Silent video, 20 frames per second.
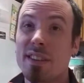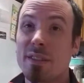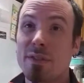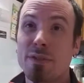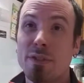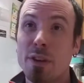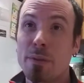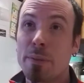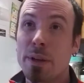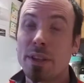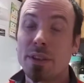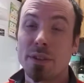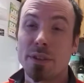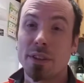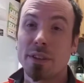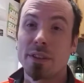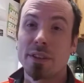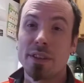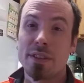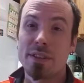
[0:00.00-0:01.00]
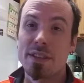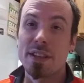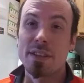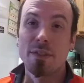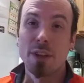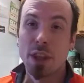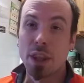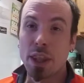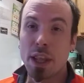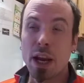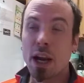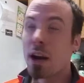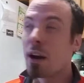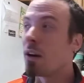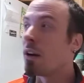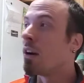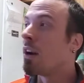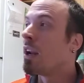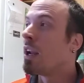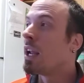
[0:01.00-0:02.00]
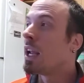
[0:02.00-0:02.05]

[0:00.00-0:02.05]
their fermenter is even there,